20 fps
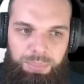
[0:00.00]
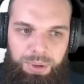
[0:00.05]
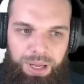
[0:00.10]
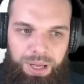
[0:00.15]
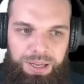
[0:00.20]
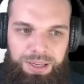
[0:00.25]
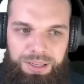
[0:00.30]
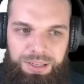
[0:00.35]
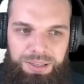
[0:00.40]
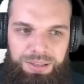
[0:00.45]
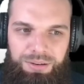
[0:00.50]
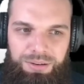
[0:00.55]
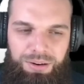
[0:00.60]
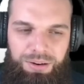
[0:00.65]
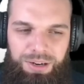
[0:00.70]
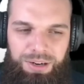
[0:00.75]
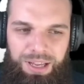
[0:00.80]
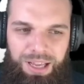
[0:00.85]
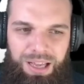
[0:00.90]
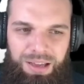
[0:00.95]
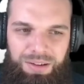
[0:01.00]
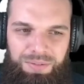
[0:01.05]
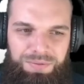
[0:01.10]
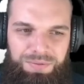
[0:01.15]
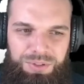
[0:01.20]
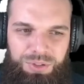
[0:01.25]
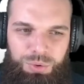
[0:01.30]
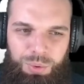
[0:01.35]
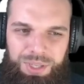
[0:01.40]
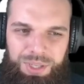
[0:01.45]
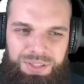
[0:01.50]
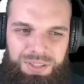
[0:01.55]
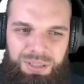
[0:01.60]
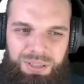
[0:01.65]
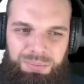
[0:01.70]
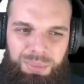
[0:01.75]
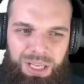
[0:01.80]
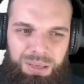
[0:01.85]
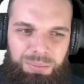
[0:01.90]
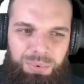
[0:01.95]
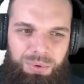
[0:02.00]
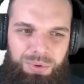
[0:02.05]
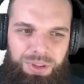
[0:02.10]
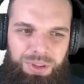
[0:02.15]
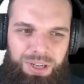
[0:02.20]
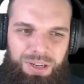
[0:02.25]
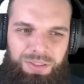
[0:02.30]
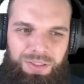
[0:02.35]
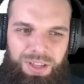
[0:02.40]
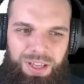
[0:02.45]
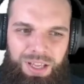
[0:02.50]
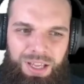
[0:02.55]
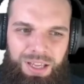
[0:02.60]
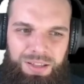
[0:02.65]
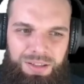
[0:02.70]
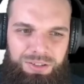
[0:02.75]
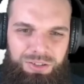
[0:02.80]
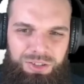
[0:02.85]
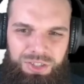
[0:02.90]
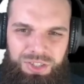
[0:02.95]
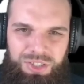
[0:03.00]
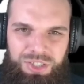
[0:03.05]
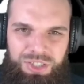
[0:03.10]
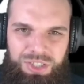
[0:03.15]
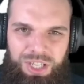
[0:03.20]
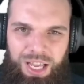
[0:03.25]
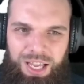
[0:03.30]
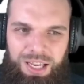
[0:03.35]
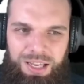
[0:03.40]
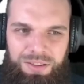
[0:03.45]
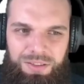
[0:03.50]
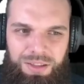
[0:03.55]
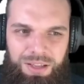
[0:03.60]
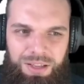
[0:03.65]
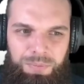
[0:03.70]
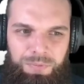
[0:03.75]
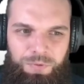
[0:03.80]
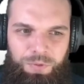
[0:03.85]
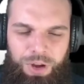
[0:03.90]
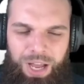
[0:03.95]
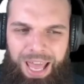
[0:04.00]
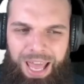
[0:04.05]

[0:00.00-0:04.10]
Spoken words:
But you're not going to have 20 people that are there and they're just staying there for